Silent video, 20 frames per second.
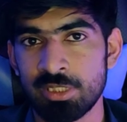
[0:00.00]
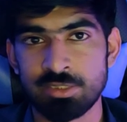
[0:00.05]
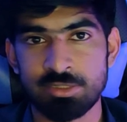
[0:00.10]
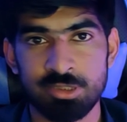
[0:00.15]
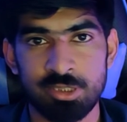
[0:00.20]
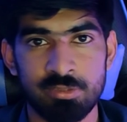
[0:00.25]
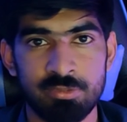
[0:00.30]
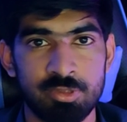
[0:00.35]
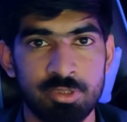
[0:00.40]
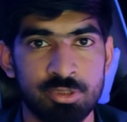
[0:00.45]

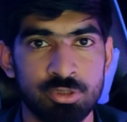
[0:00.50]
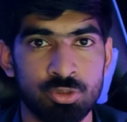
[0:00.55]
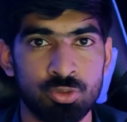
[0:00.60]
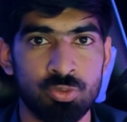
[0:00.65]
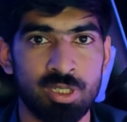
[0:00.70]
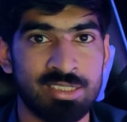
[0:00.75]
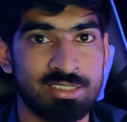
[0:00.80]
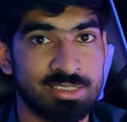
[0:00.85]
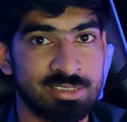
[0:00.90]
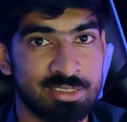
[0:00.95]
server through
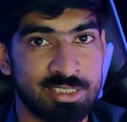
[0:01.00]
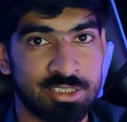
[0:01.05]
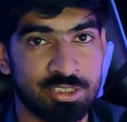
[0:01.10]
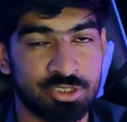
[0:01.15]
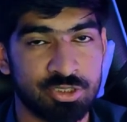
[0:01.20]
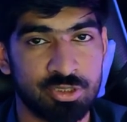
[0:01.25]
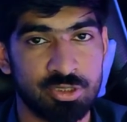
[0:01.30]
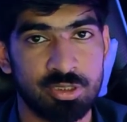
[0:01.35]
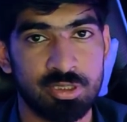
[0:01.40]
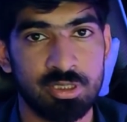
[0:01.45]
SSH.
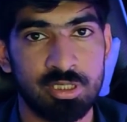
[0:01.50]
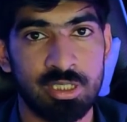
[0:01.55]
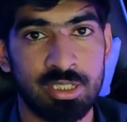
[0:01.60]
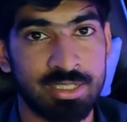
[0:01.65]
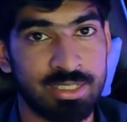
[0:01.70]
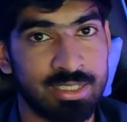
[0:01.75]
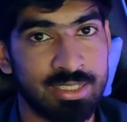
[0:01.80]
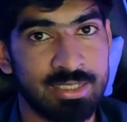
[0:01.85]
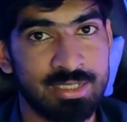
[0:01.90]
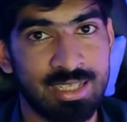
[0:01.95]
Again,